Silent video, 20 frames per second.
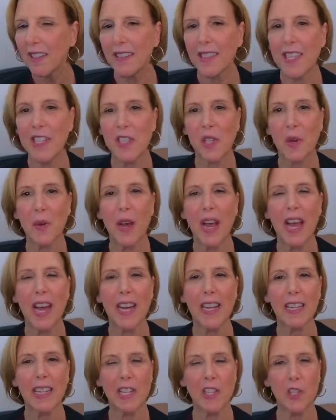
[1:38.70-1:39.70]
Let's go
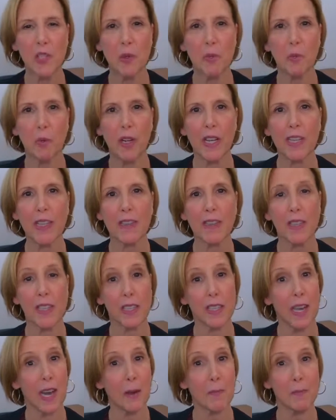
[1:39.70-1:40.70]
ahead. As you bring
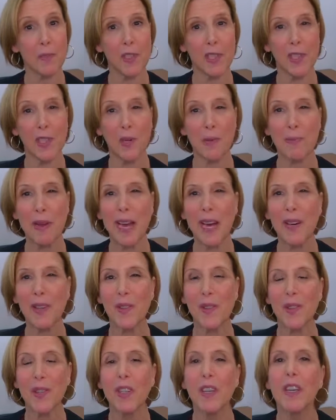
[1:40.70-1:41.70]
the cup to your
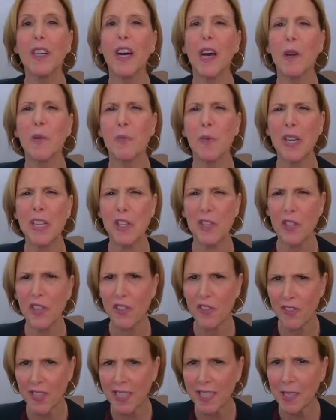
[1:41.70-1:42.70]
mouth, I want you to
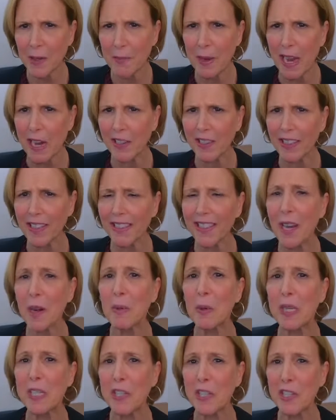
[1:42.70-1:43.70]
think about it.
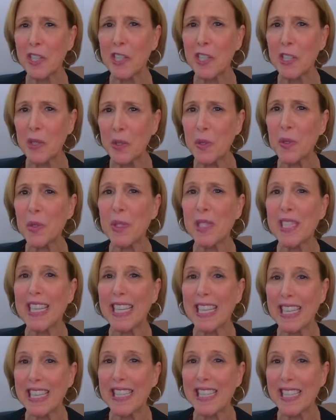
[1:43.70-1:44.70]
I want you to use
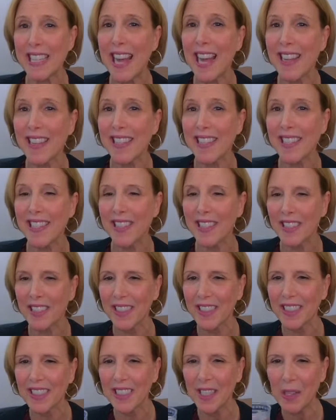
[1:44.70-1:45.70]
intent.
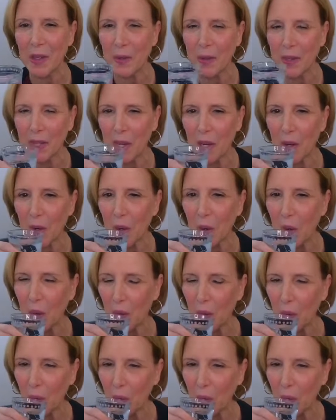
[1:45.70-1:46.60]
Here we go.